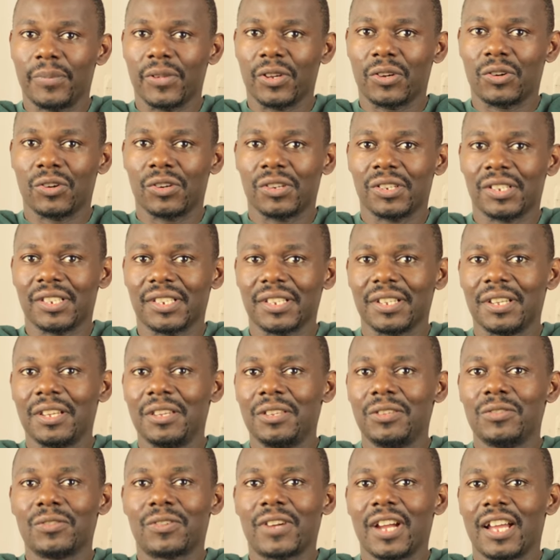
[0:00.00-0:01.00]
because
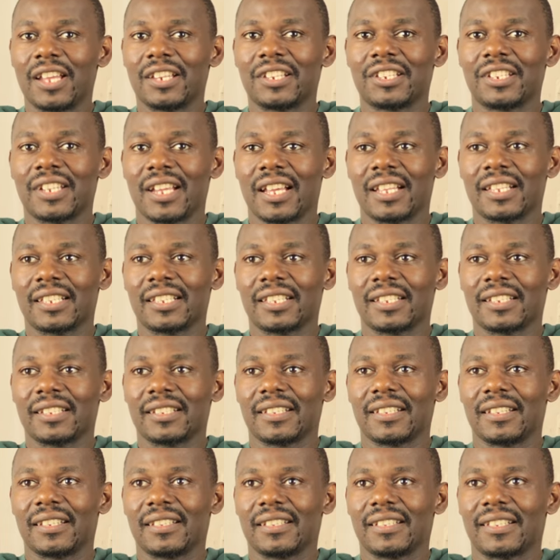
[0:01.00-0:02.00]
you can't just
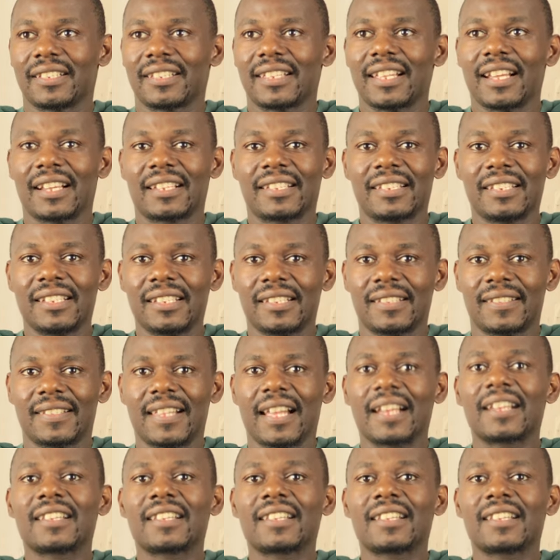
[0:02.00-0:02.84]
succeed.